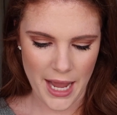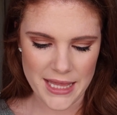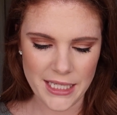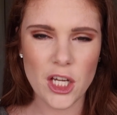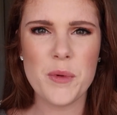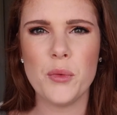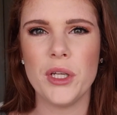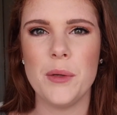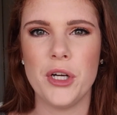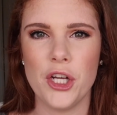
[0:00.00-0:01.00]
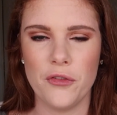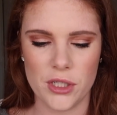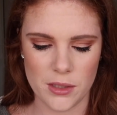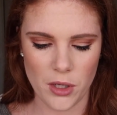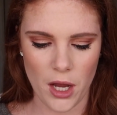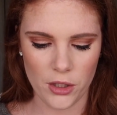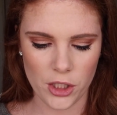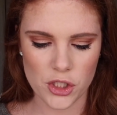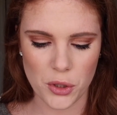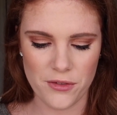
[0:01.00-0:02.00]
I think it could be really pretty over some
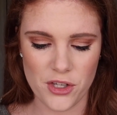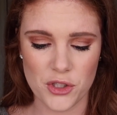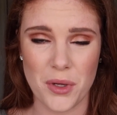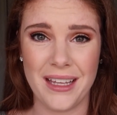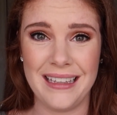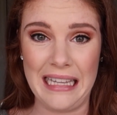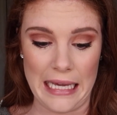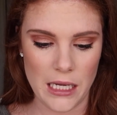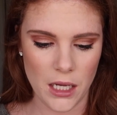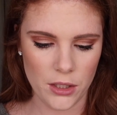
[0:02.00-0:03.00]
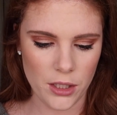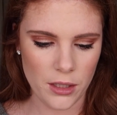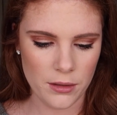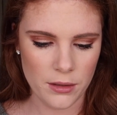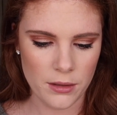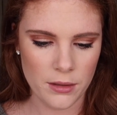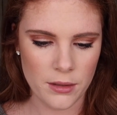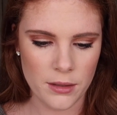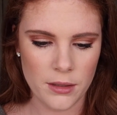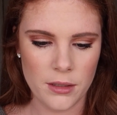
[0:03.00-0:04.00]
colors, or if you just want like a light color.
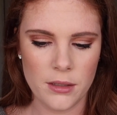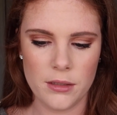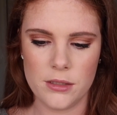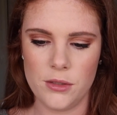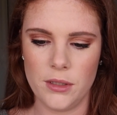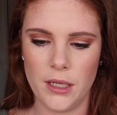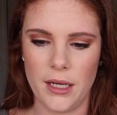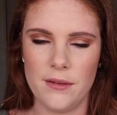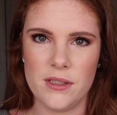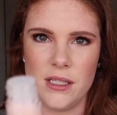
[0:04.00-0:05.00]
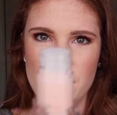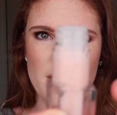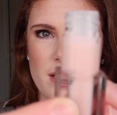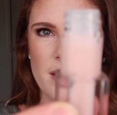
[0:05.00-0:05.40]
So you can kind of see